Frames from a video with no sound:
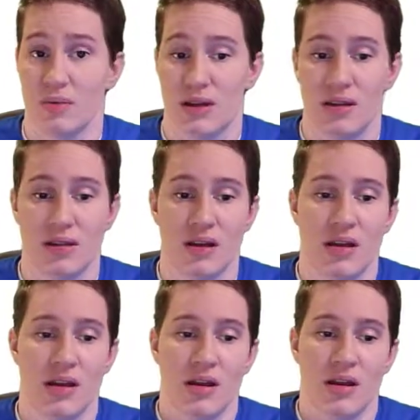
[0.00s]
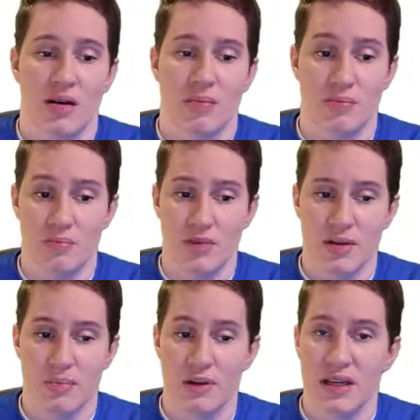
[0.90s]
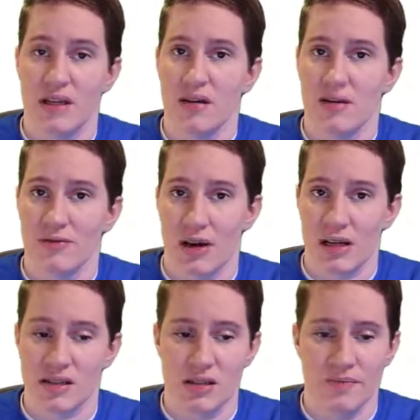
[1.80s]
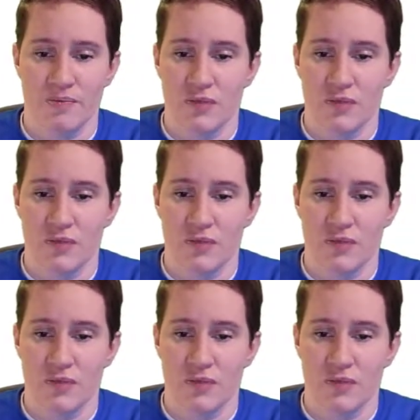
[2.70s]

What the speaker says: with the B fraction.